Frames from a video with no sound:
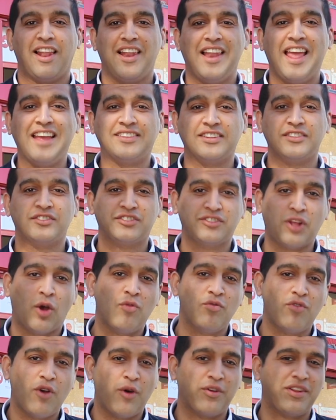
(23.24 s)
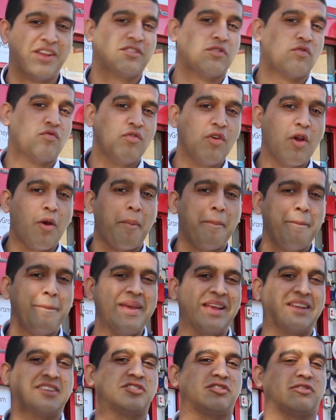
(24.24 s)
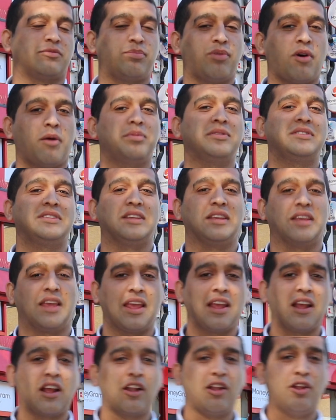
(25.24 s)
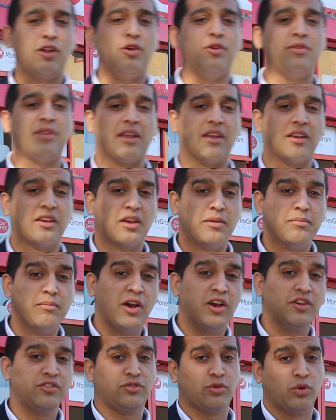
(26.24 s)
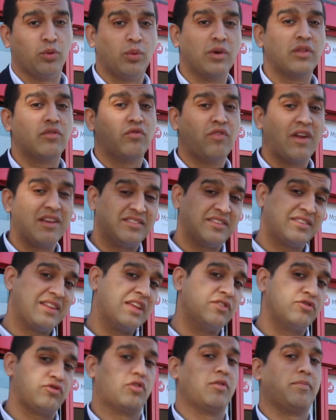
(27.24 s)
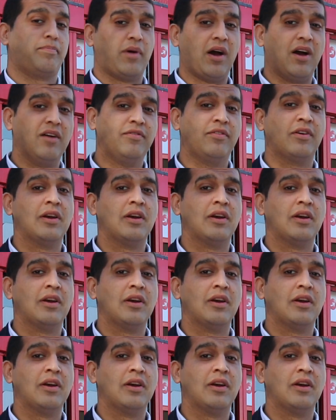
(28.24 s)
Leytonstone Road has a real mix of property, including commercial with residential above,